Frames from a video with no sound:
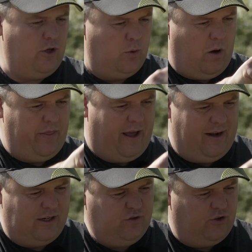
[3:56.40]
you want that
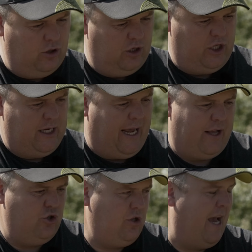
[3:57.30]
nice fall that you
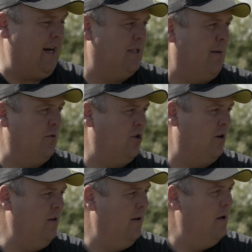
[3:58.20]
catch X amount
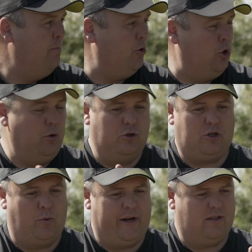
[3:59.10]
on, but you
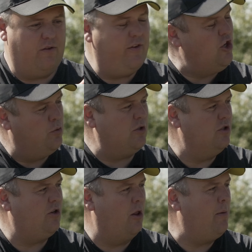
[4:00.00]
also want it to fish once
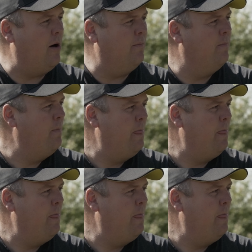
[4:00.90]
it's on the bottom.